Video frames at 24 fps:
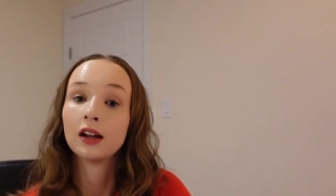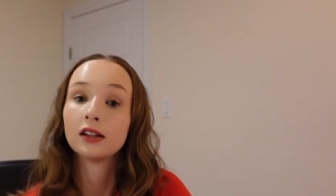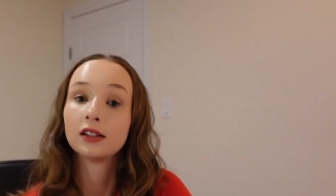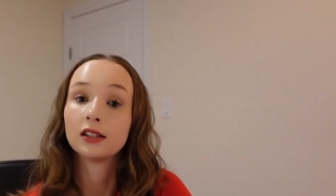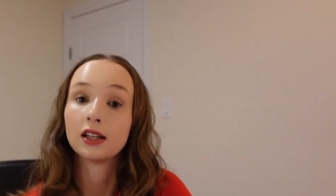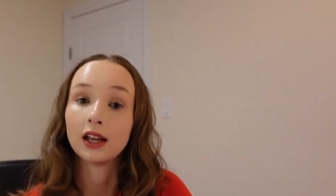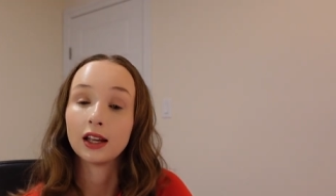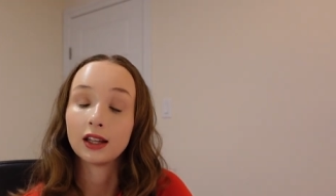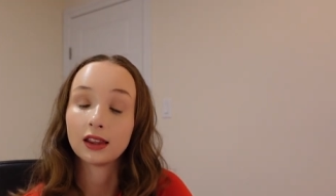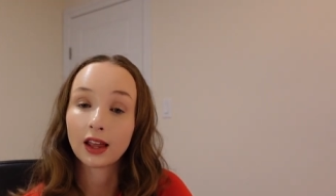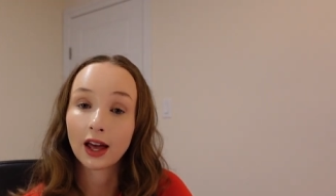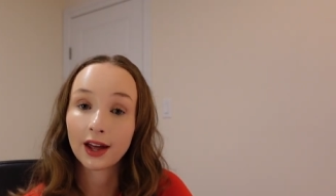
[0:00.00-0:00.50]

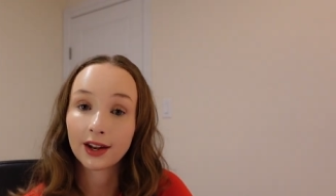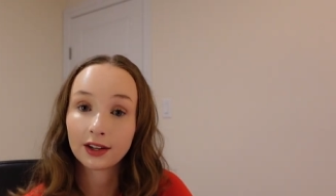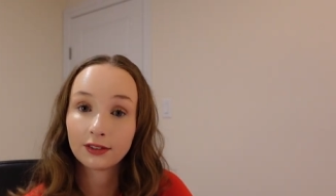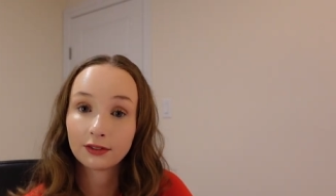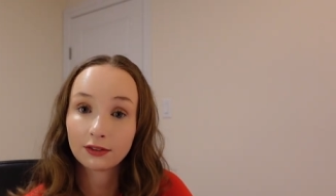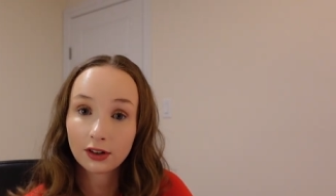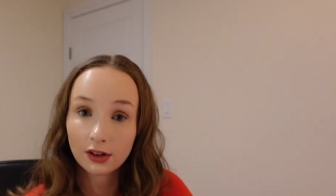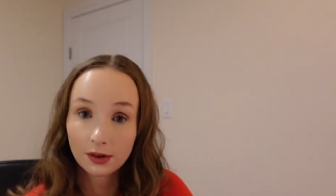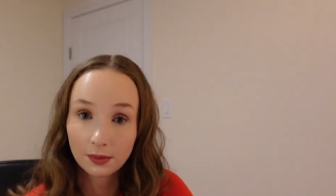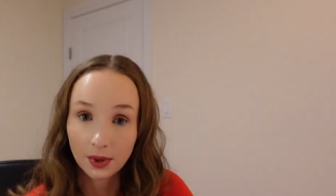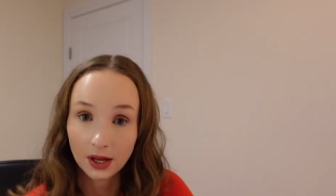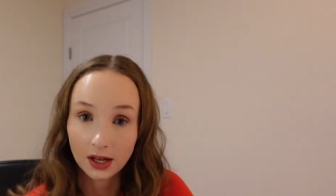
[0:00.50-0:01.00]
Take that
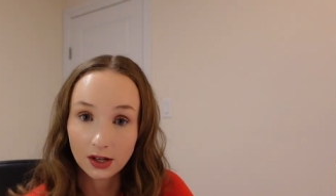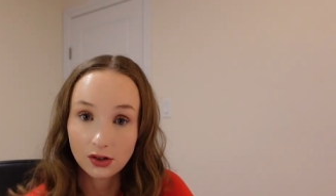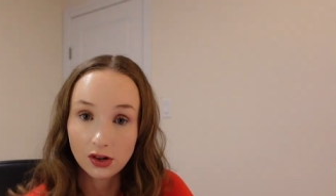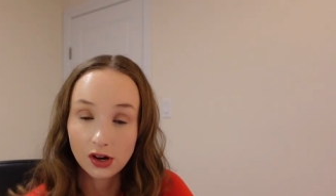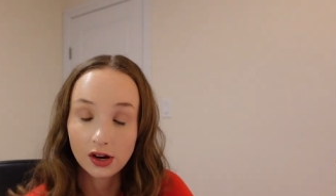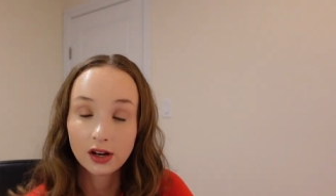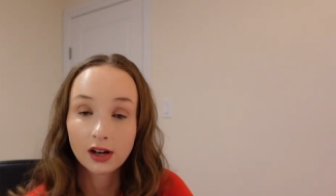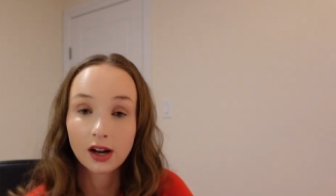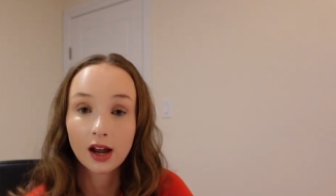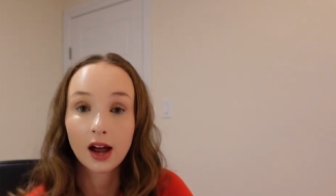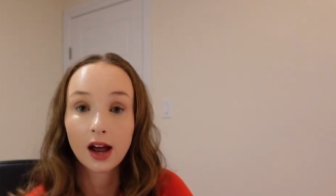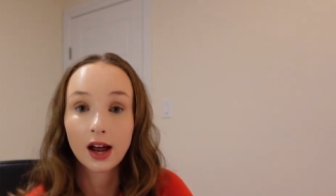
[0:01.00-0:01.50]

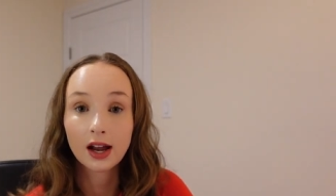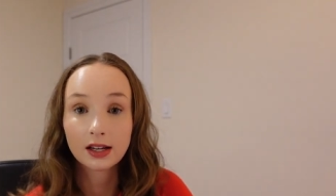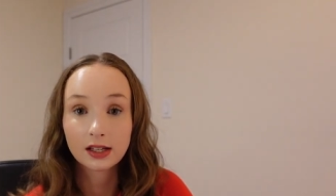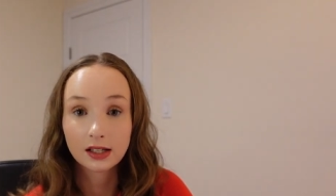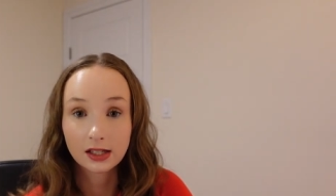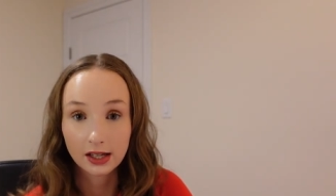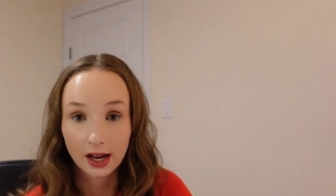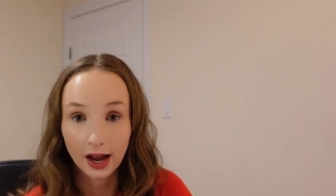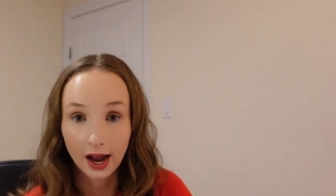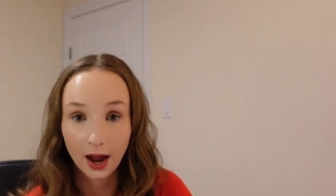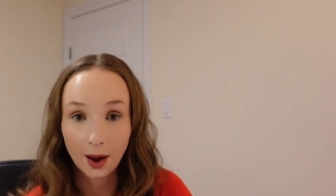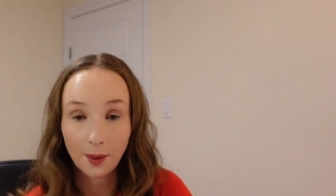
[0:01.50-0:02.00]
information,
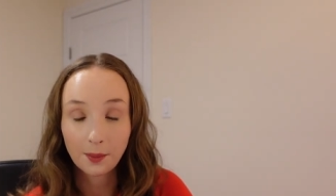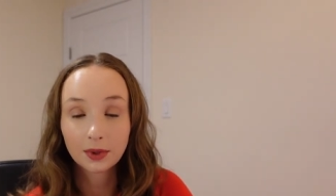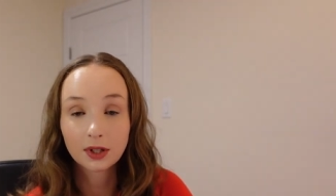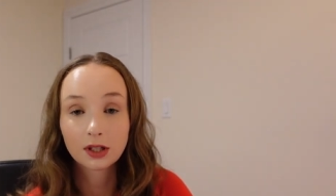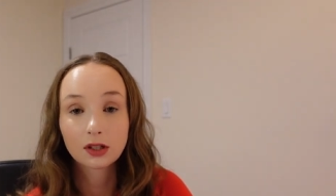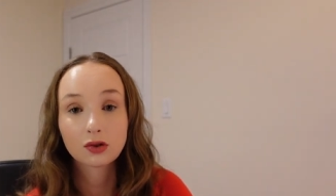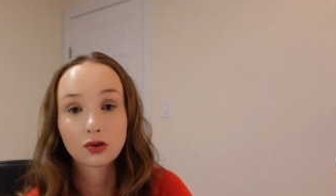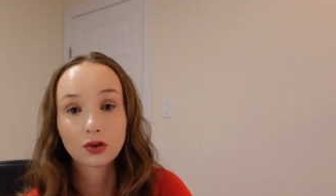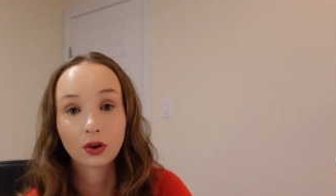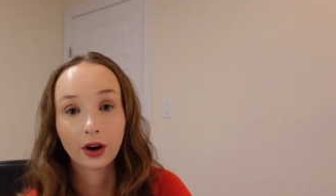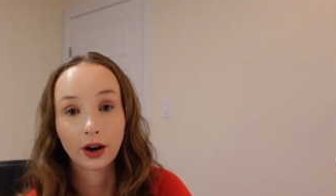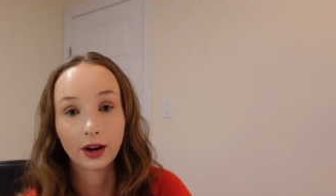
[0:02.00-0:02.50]
adapt,
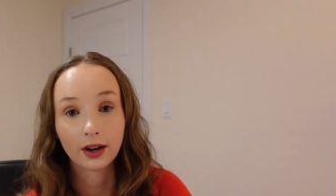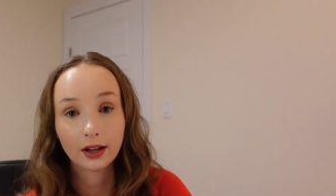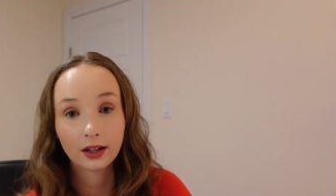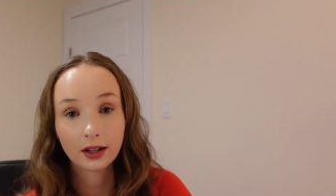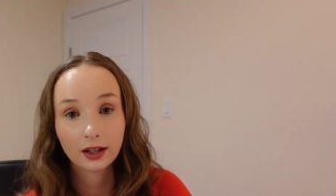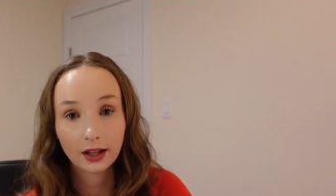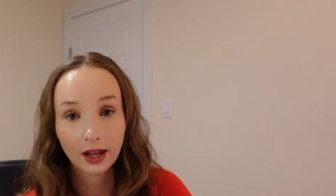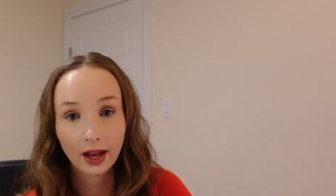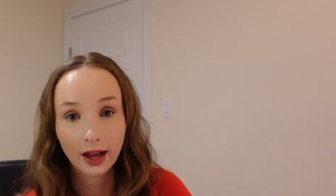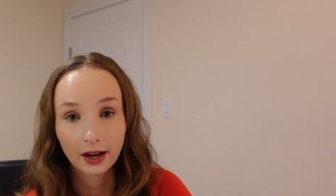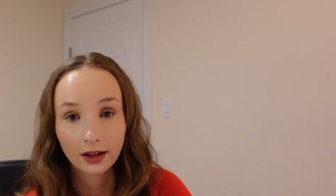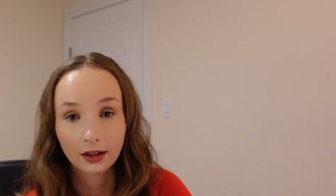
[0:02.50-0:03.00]
try
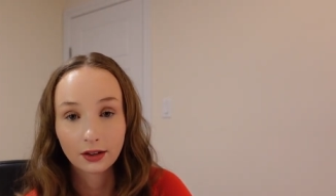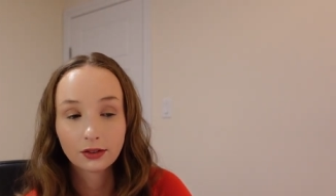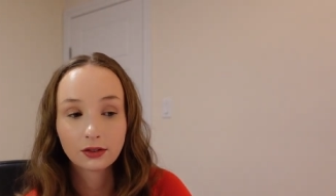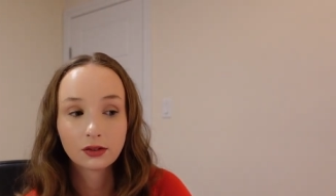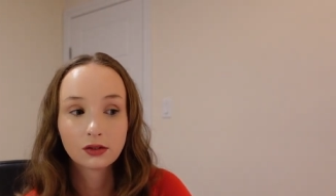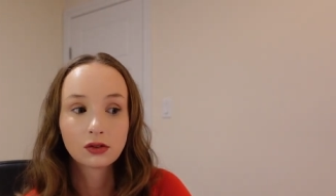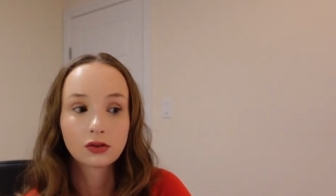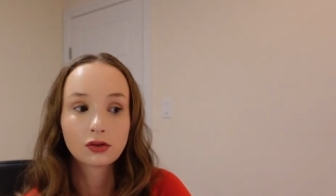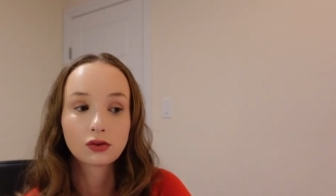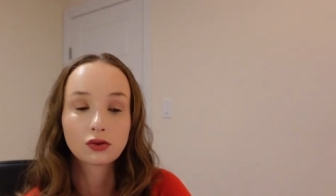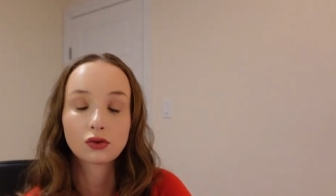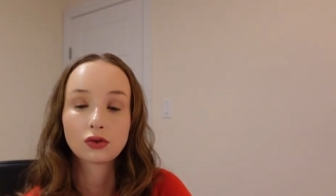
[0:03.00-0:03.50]
again.
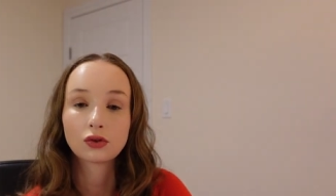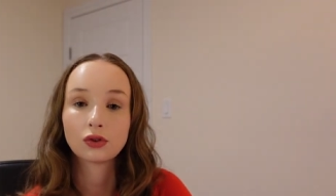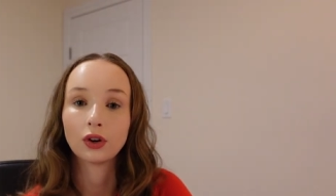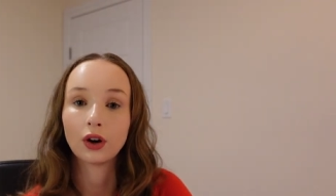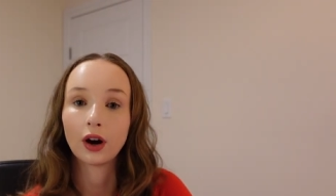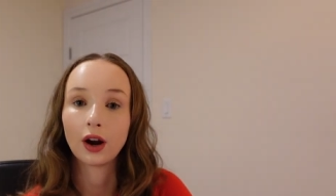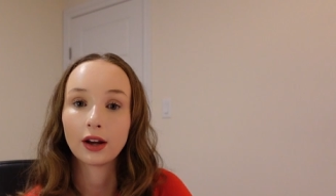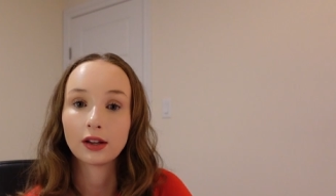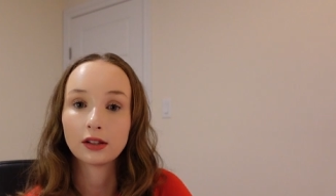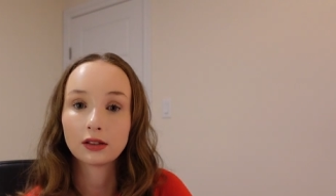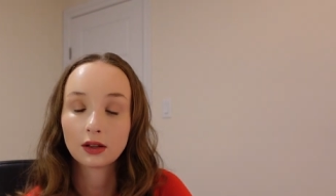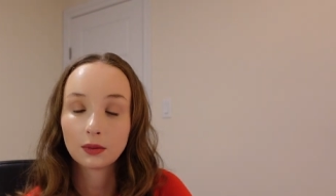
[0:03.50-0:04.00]

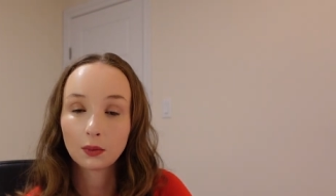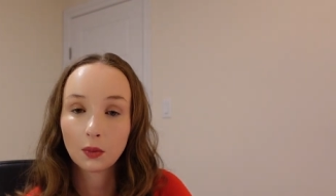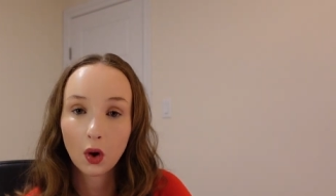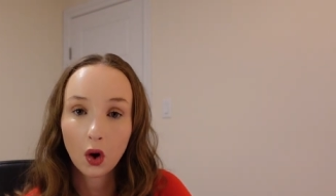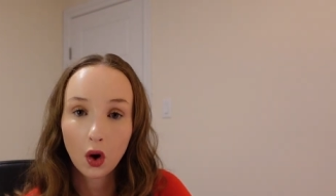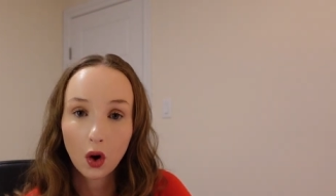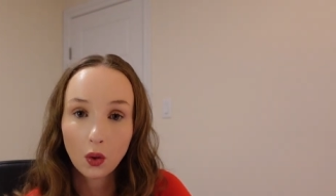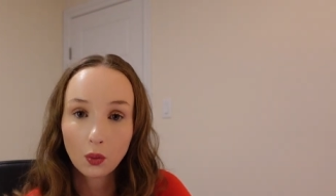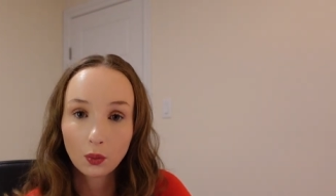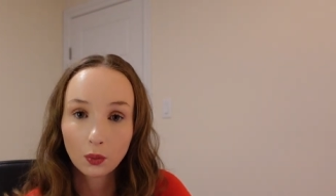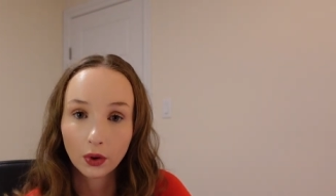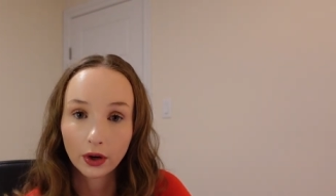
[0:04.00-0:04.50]
Try some
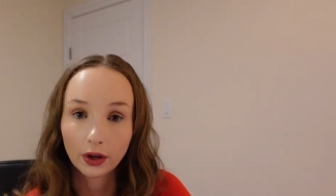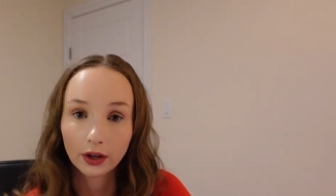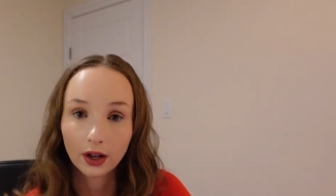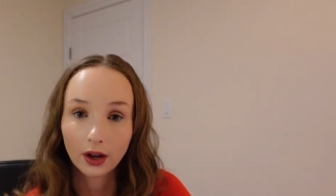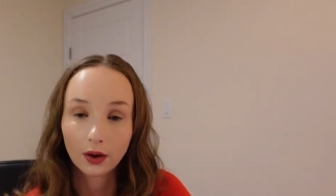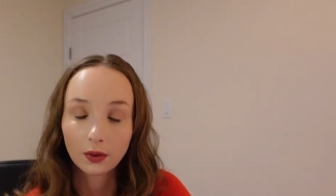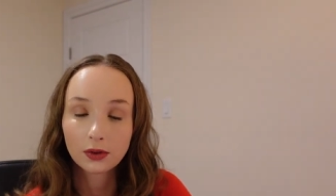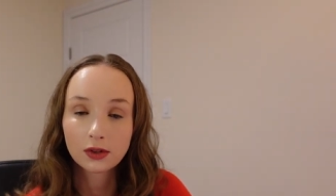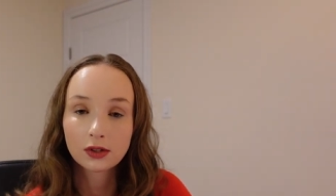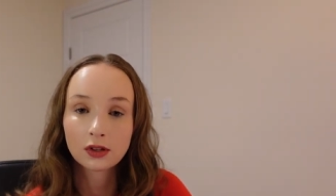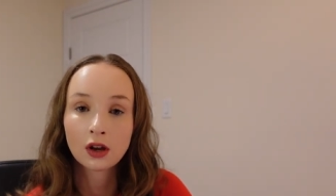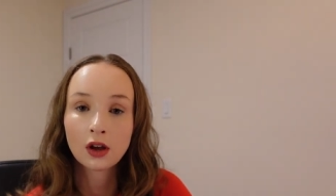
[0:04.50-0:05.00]
home
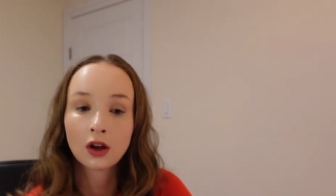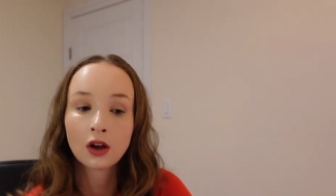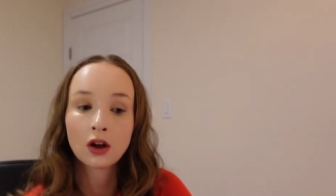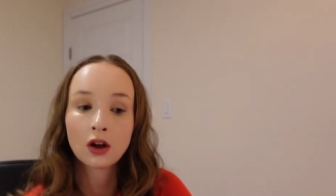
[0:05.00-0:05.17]
workouts.